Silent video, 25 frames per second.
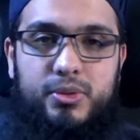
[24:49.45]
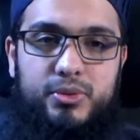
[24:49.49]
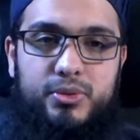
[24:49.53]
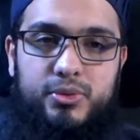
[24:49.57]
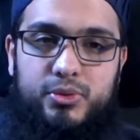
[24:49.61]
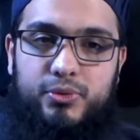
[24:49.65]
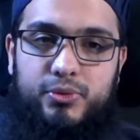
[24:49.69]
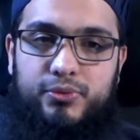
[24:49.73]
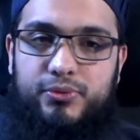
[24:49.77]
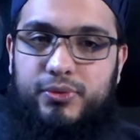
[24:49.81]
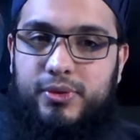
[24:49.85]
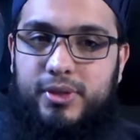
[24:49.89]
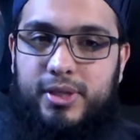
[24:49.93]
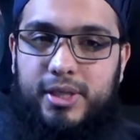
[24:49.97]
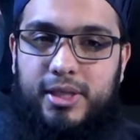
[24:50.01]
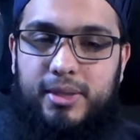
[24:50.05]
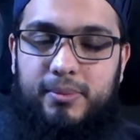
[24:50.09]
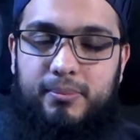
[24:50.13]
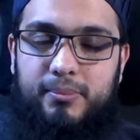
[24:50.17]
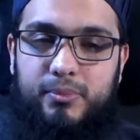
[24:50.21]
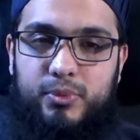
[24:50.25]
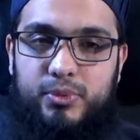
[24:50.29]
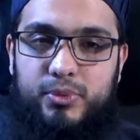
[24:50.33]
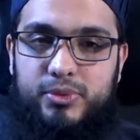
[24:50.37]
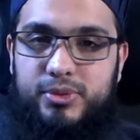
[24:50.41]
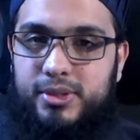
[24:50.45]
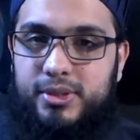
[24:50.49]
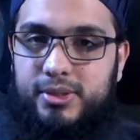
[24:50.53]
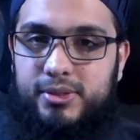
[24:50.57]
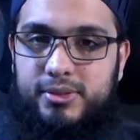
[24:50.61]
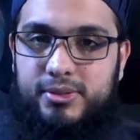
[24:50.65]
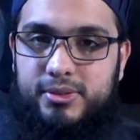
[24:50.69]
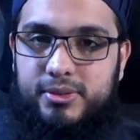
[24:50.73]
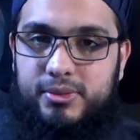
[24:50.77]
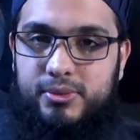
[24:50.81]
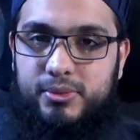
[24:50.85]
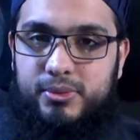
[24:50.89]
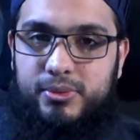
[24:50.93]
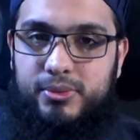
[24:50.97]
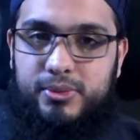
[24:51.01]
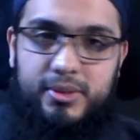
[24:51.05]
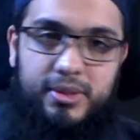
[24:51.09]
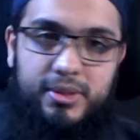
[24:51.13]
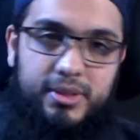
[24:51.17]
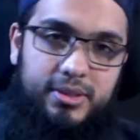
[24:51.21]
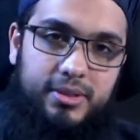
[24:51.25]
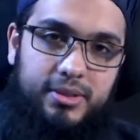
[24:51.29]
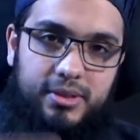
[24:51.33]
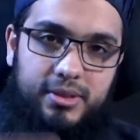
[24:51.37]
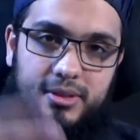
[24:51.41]
So for him who says,
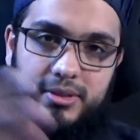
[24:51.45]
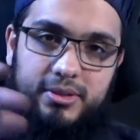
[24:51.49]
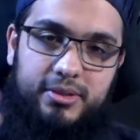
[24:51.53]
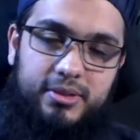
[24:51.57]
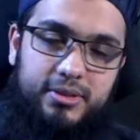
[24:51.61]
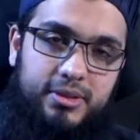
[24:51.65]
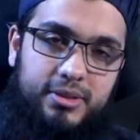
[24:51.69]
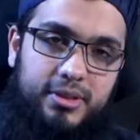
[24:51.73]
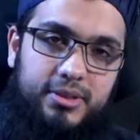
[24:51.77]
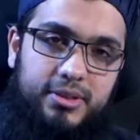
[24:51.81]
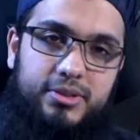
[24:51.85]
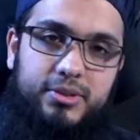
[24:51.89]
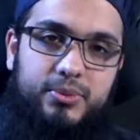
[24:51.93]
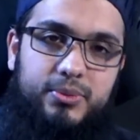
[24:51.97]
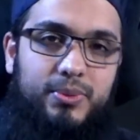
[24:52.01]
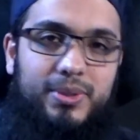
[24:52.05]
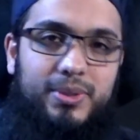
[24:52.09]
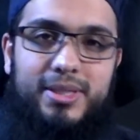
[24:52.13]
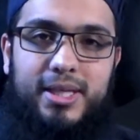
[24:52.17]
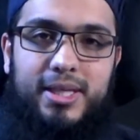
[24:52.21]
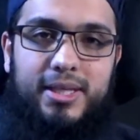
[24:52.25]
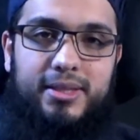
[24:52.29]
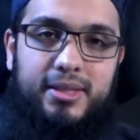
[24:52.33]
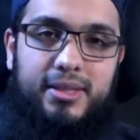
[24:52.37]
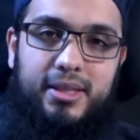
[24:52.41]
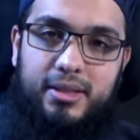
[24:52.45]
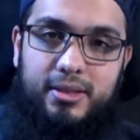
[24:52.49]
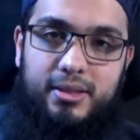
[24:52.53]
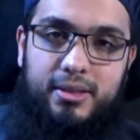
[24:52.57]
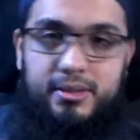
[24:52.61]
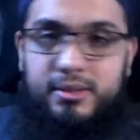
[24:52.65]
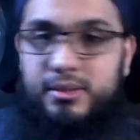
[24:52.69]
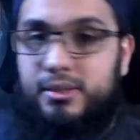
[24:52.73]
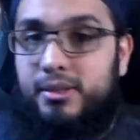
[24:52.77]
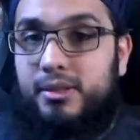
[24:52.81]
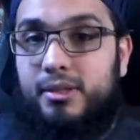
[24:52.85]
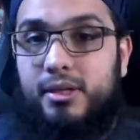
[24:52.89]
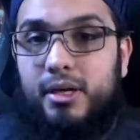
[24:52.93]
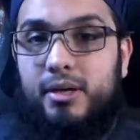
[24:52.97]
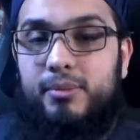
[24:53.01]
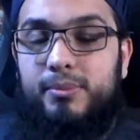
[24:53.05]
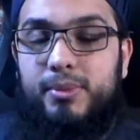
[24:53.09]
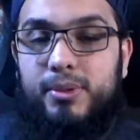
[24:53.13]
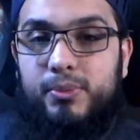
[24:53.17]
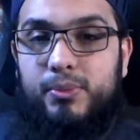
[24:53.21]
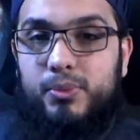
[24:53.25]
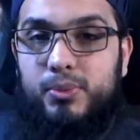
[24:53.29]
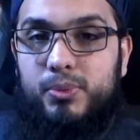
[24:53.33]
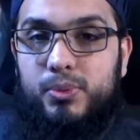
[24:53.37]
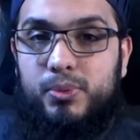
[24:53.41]
najasa will get there, he can't
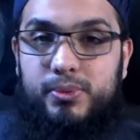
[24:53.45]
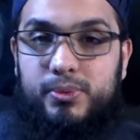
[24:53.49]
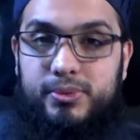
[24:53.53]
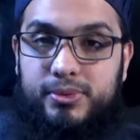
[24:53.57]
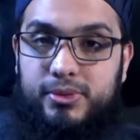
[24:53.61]
make wudu.